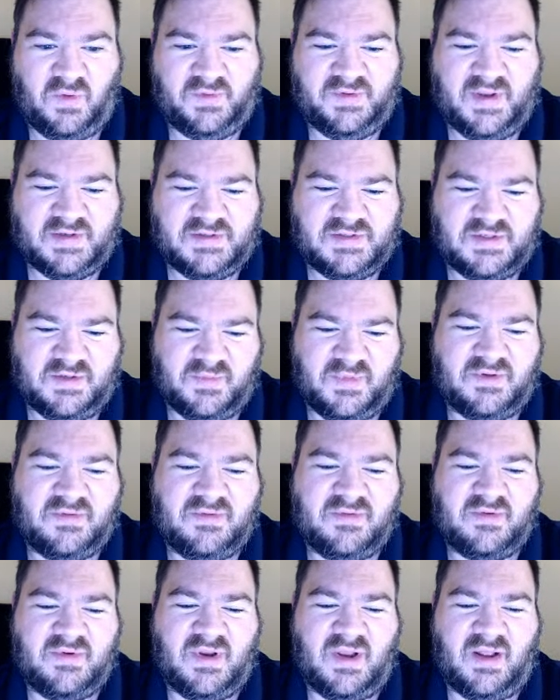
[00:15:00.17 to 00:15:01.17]
Testament
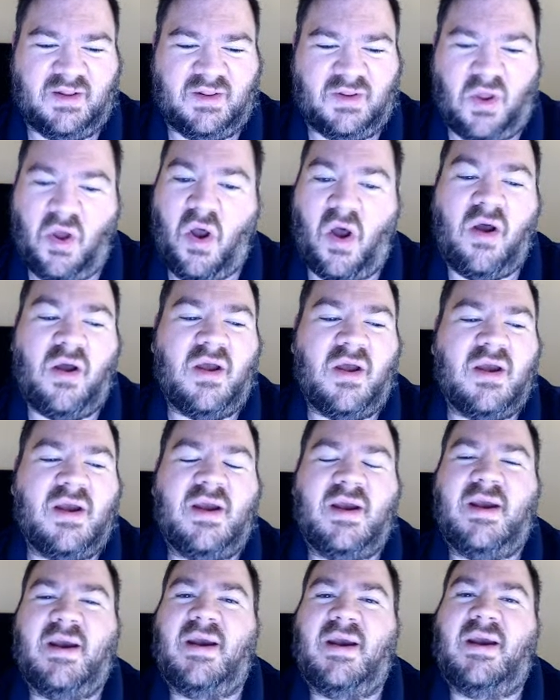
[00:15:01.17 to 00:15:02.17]
law.
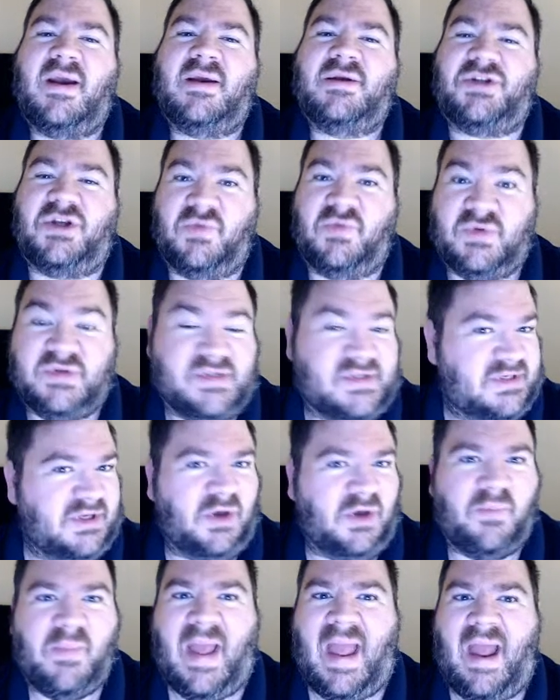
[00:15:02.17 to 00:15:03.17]
She was
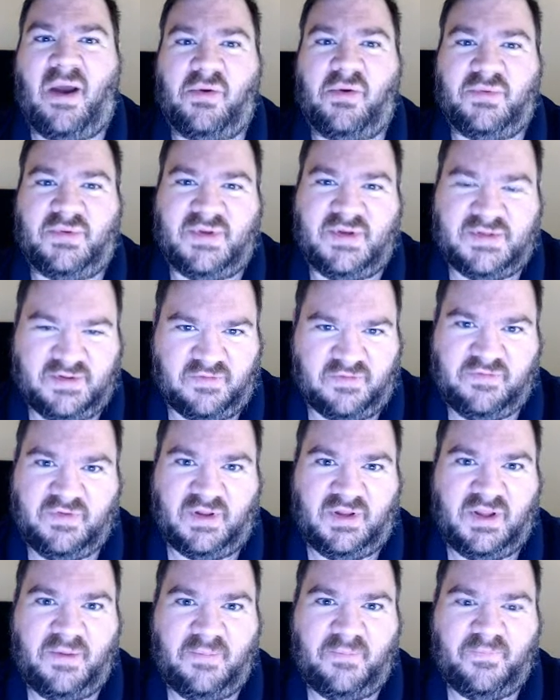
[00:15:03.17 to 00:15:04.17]
still bound to
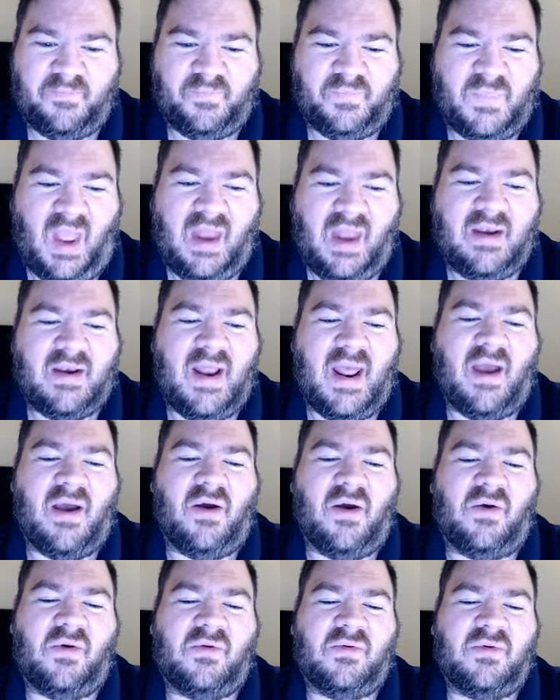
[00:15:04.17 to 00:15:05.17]
Philip, and
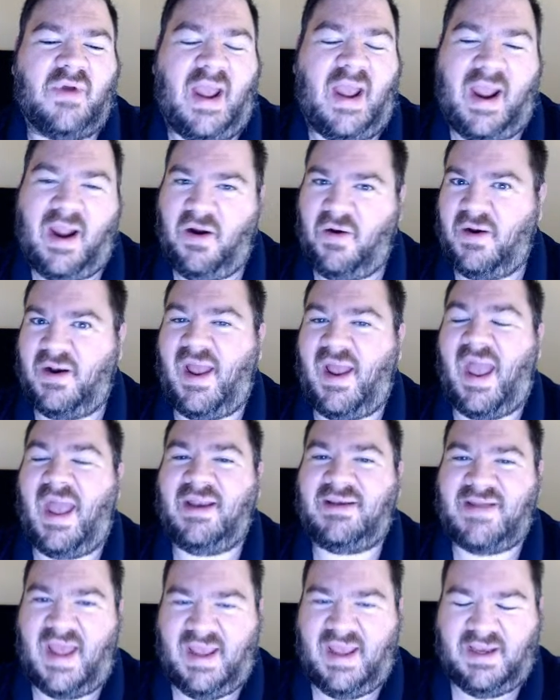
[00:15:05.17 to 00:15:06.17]
now Herod
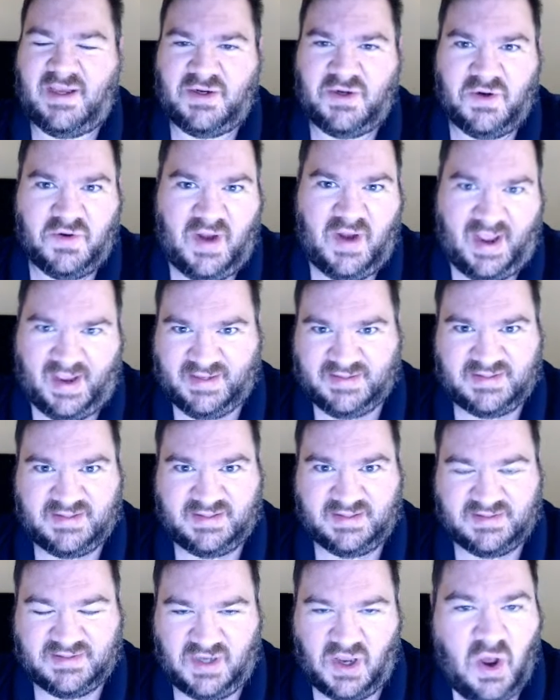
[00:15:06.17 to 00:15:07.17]
had taken her as
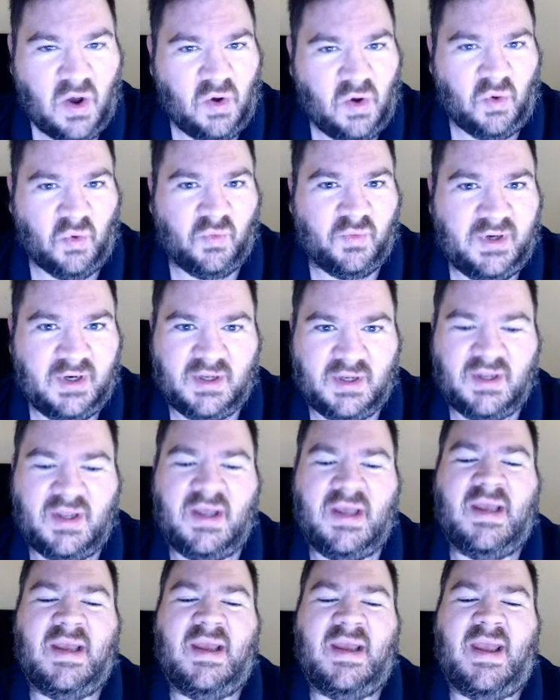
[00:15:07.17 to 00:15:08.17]
his own,
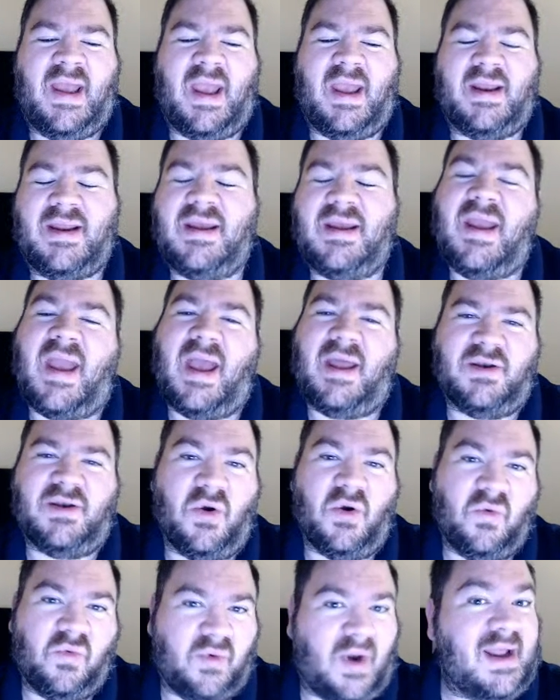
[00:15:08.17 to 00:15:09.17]
and he had
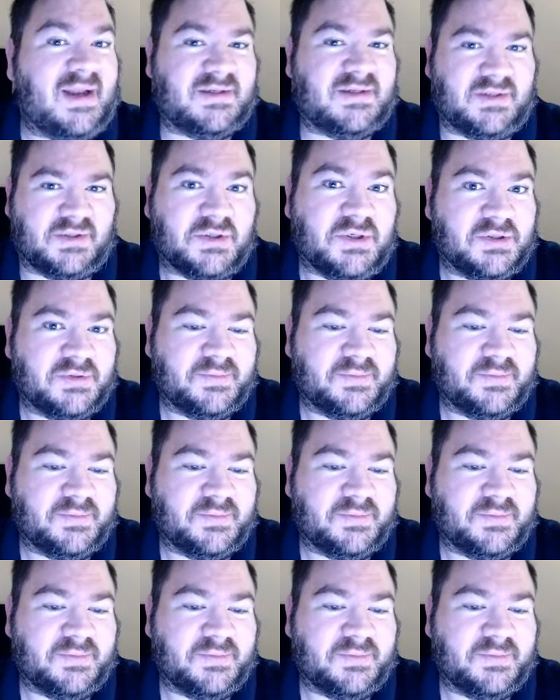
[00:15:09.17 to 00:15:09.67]
no right to her.